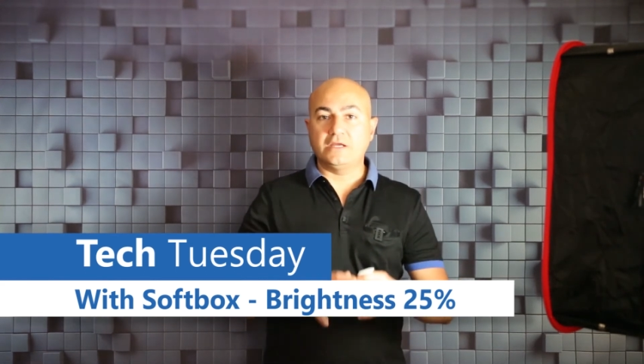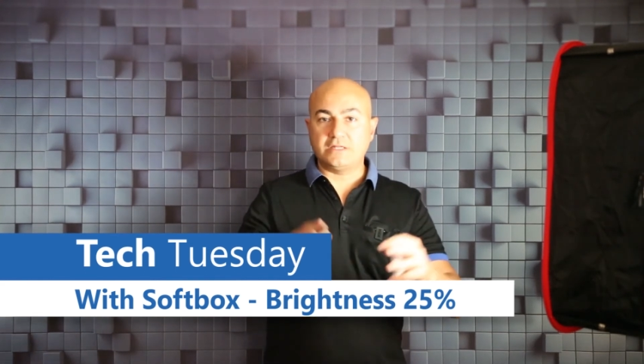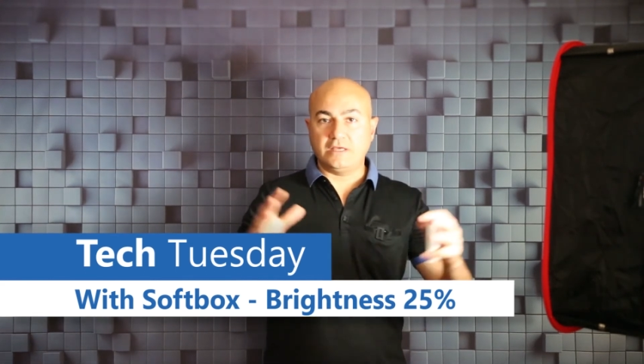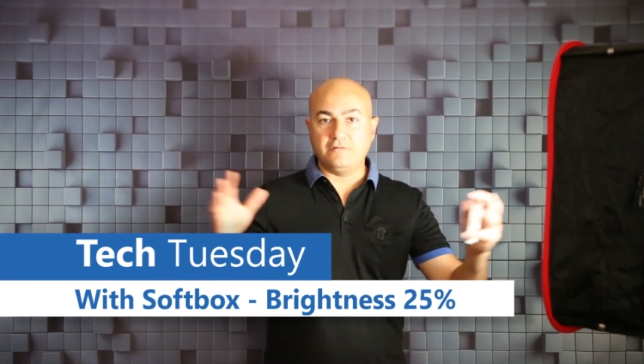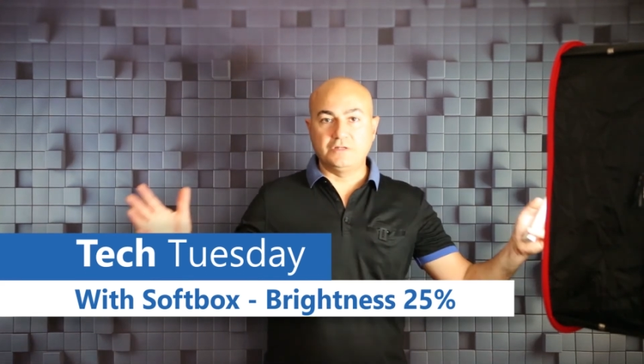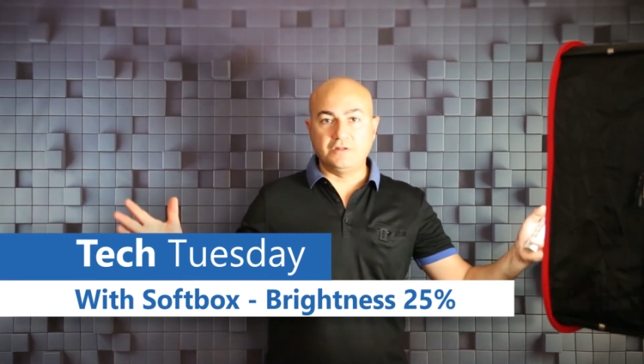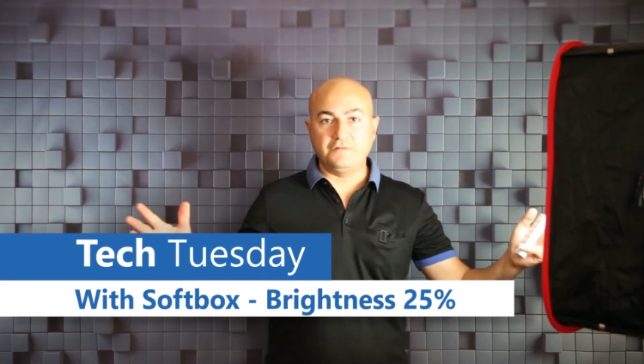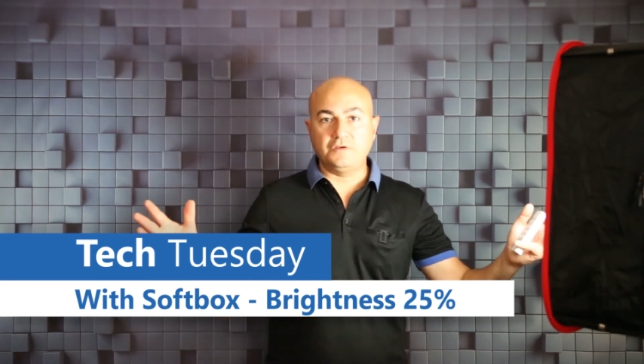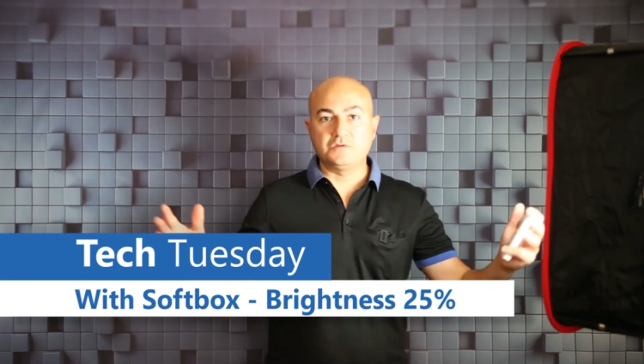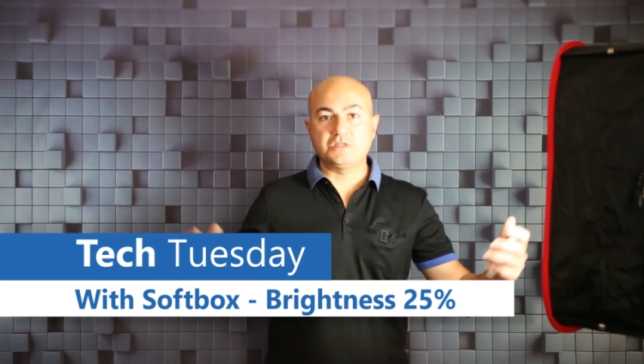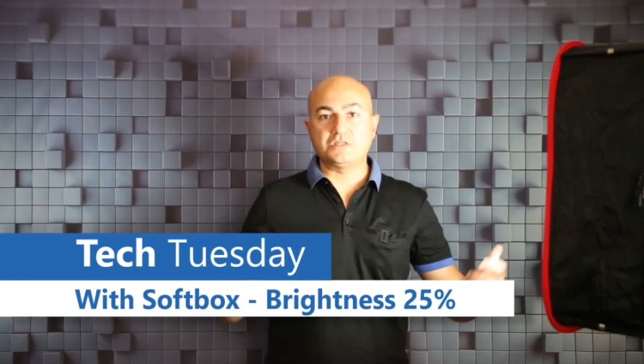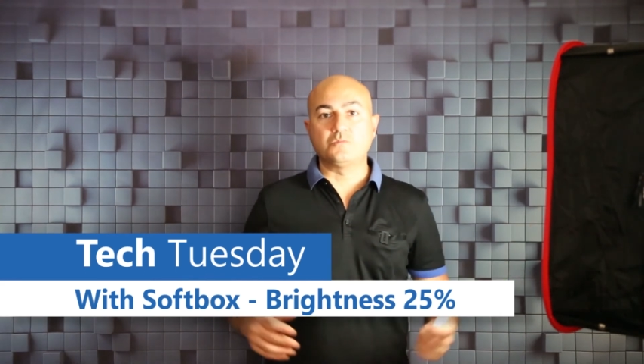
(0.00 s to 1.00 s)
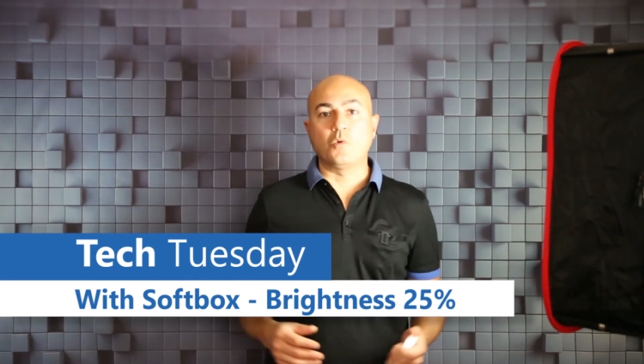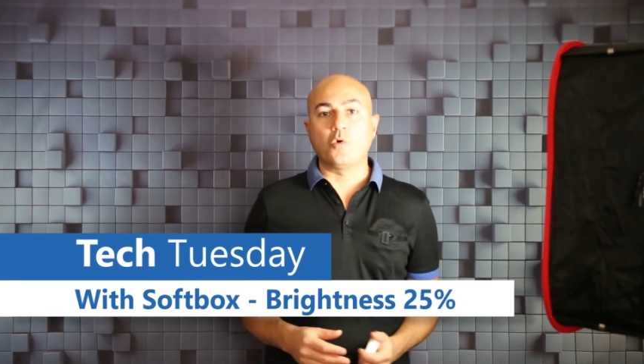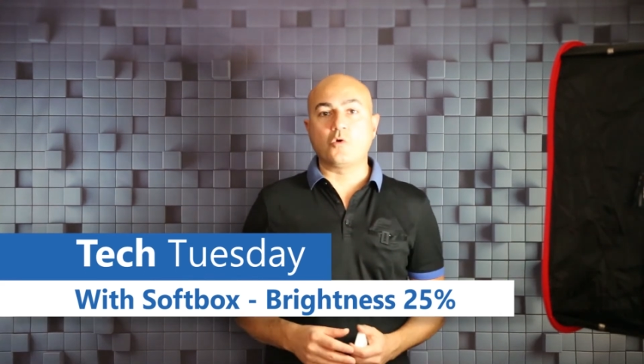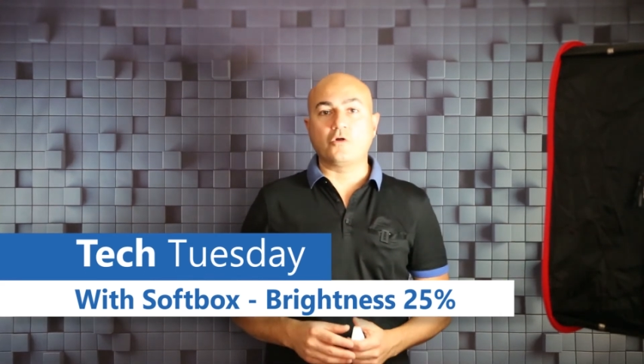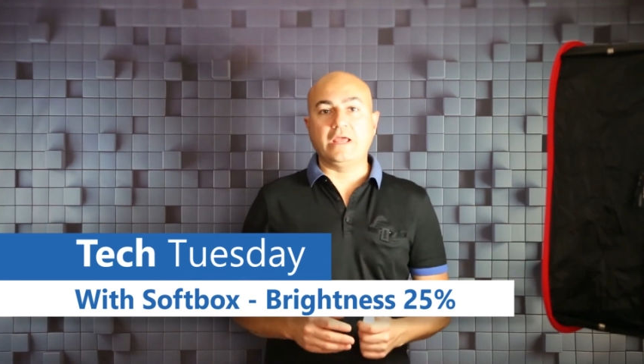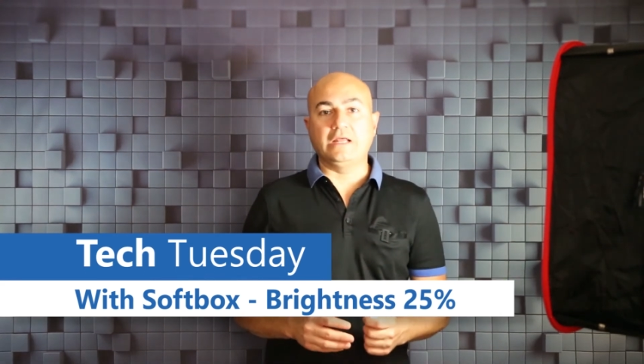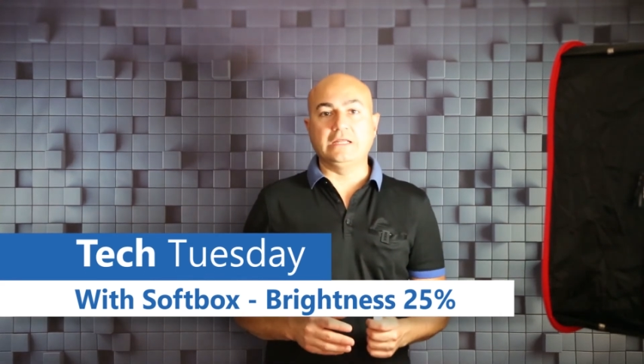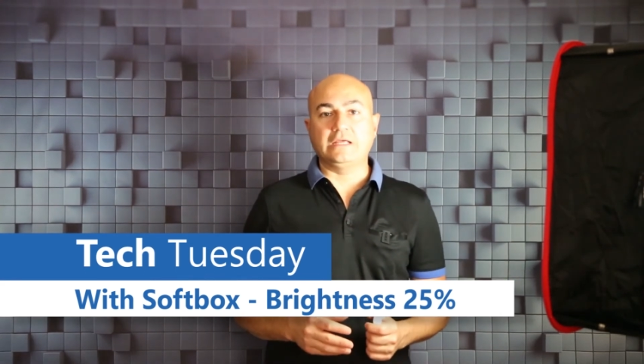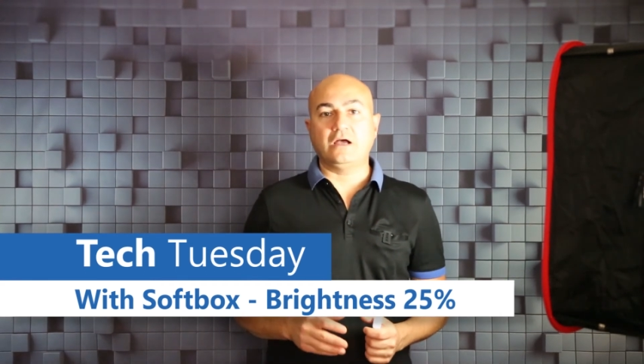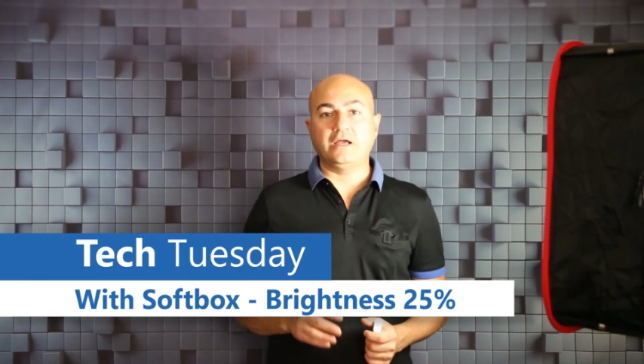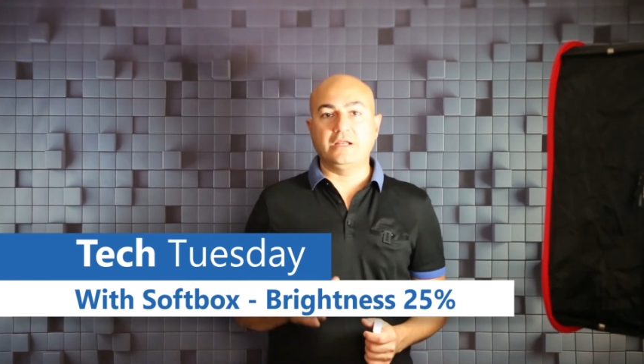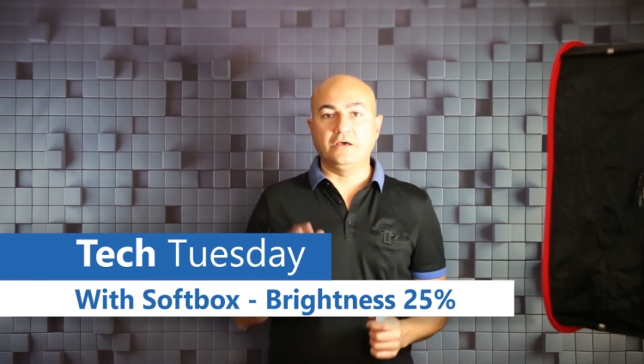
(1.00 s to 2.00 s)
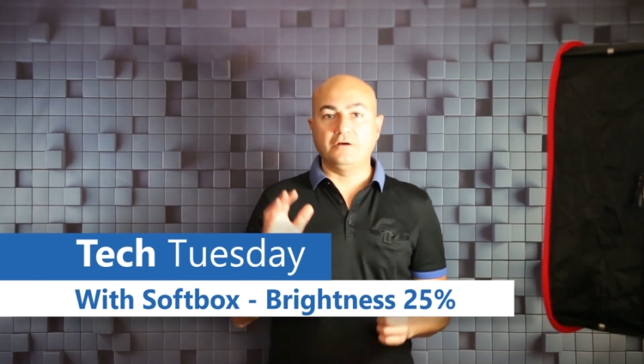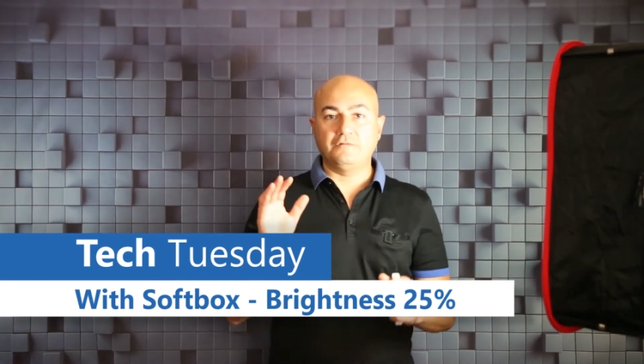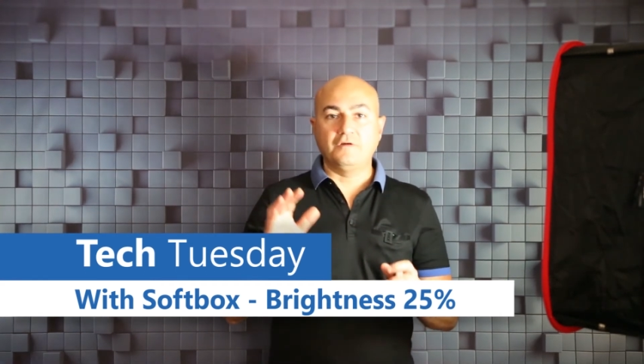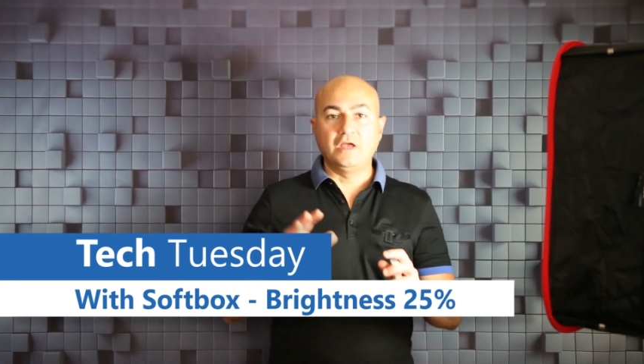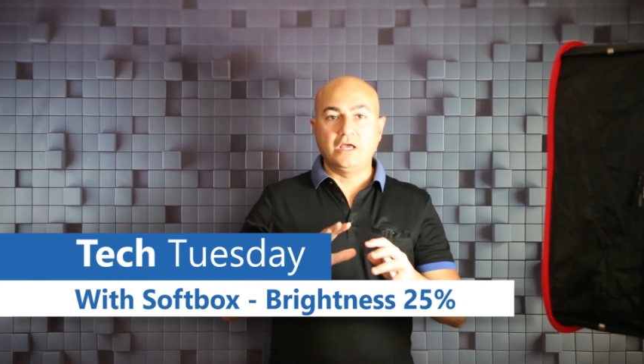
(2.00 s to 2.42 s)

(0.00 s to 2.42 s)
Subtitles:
it even diffuses more, and it kind of